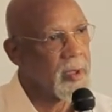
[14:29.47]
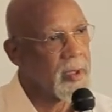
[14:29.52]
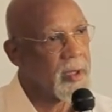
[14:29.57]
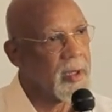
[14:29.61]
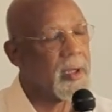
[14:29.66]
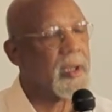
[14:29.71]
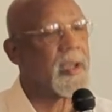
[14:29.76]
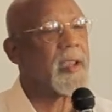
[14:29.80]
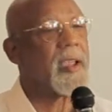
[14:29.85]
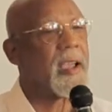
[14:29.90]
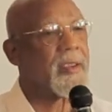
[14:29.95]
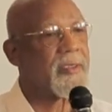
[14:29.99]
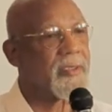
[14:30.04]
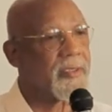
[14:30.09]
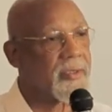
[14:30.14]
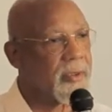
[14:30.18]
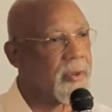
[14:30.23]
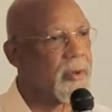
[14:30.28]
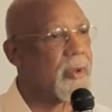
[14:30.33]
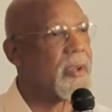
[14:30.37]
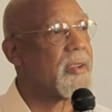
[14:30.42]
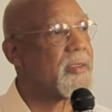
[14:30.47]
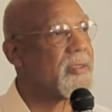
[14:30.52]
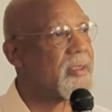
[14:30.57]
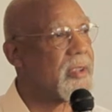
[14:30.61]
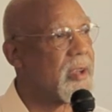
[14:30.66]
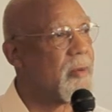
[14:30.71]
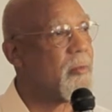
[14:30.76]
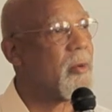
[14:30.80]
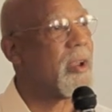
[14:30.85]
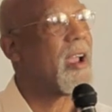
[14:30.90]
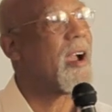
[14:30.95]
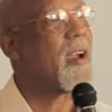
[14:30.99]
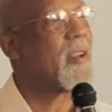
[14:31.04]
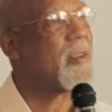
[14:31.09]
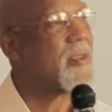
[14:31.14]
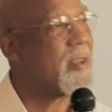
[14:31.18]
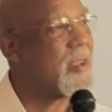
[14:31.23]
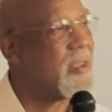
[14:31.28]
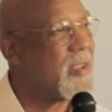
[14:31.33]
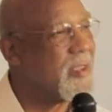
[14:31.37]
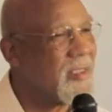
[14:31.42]
And he got serious, and he went out
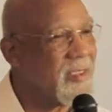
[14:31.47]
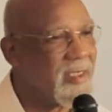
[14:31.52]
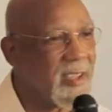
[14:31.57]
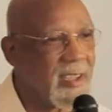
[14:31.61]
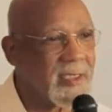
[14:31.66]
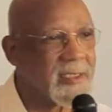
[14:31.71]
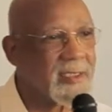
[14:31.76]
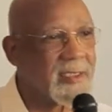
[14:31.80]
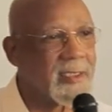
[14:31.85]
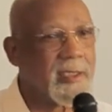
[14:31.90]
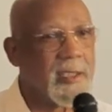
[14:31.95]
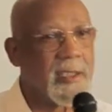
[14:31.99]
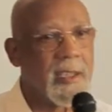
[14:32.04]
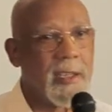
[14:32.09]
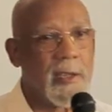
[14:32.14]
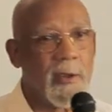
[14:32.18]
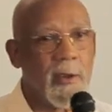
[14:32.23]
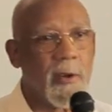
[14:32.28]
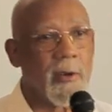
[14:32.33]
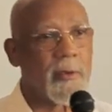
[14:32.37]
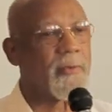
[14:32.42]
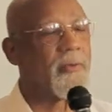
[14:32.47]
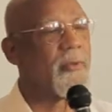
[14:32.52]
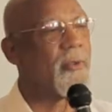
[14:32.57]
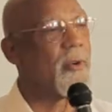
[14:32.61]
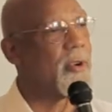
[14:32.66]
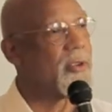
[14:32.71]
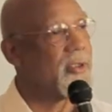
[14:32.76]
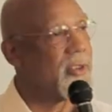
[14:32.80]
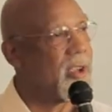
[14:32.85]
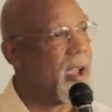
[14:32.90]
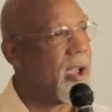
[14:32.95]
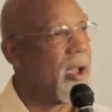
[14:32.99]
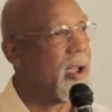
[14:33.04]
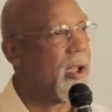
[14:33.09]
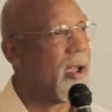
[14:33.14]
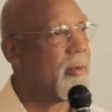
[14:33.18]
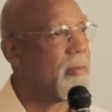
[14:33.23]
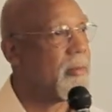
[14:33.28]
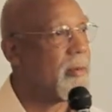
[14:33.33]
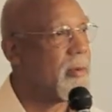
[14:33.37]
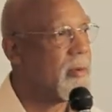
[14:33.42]
and he diligently looked for a
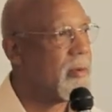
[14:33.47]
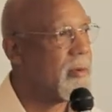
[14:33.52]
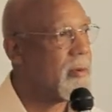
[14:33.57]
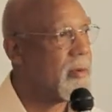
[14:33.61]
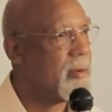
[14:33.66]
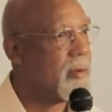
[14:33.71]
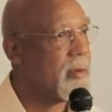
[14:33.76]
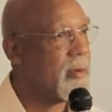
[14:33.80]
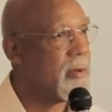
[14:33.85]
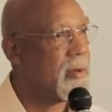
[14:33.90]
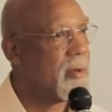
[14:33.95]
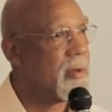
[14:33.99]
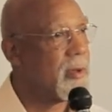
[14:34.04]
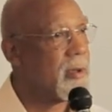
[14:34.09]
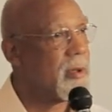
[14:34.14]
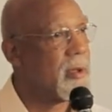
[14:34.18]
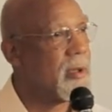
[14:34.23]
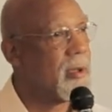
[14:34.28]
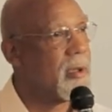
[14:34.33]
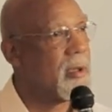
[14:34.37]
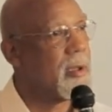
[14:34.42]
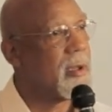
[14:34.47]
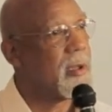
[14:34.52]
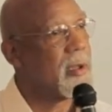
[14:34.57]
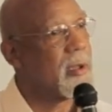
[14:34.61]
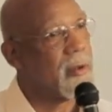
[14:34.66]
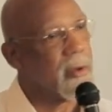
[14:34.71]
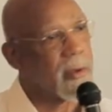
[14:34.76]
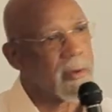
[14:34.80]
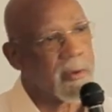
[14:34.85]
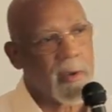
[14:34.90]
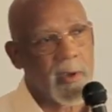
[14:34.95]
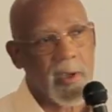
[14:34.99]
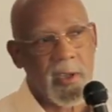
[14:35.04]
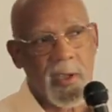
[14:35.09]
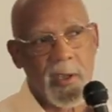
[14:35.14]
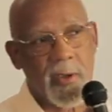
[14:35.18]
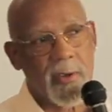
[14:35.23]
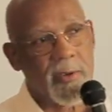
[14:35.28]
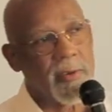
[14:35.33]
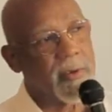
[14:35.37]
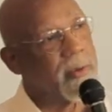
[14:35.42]
job. He looked to the
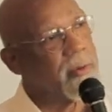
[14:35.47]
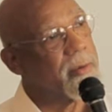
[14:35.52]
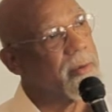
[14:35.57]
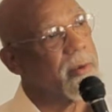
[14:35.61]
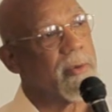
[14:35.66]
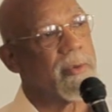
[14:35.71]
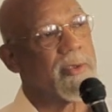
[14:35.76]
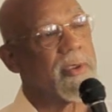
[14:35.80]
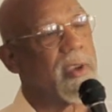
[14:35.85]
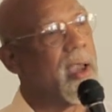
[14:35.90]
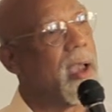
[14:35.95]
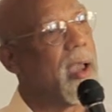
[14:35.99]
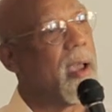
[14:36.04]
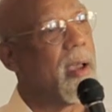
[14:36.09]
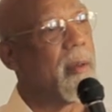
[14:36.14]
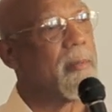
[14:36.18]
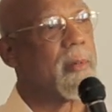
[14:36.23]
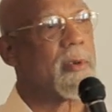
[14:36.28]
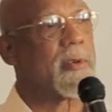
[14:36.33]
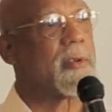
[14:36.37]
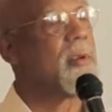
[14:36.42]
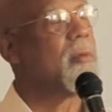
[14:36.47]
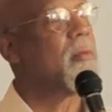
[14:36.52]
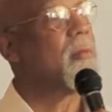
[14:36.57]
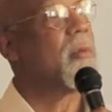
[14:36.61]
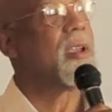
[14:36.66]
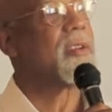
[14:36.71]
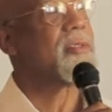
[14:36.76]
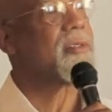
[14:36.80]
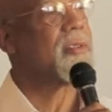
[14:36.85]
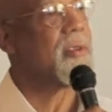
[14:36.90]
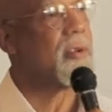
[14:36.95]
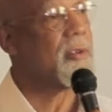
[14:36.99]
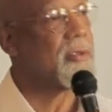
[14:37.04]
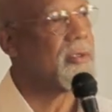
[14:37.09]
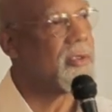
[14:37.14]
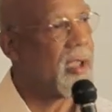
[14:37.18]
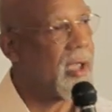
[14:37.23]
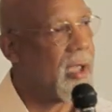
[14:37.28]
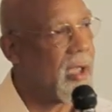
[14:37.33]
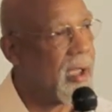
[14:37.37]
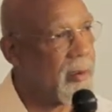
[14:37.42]
east, no job. Looked to the west, no
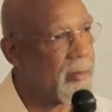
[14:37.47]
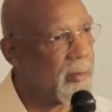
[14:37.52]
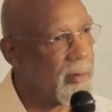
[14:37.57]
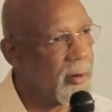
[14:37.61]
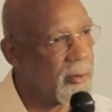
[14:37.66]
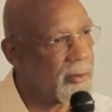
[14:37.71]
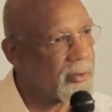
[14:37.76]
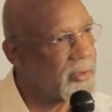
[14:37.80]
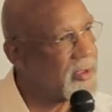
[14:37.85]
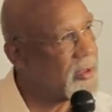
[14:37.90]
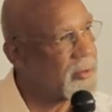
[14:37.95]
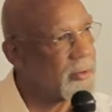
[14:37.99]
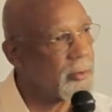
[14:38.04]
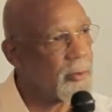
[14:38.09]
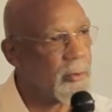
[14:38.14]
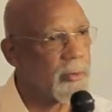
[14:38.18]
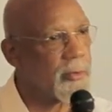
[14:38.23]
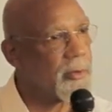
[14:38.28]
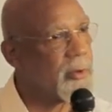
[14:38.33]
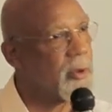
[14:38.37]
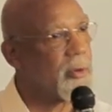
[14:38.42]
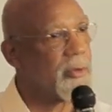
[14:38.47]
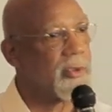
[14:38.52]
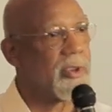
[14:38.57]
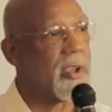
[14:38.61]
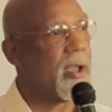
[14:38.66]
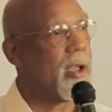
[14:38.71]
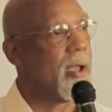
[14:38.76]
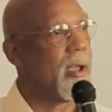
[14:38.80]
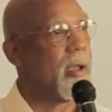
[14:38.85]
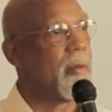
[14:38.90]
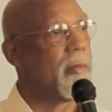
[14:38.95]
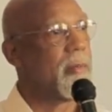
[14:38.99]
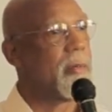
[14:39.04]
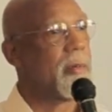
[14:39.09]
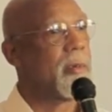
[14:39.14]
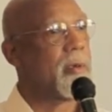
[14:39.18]
job. Go central, no job.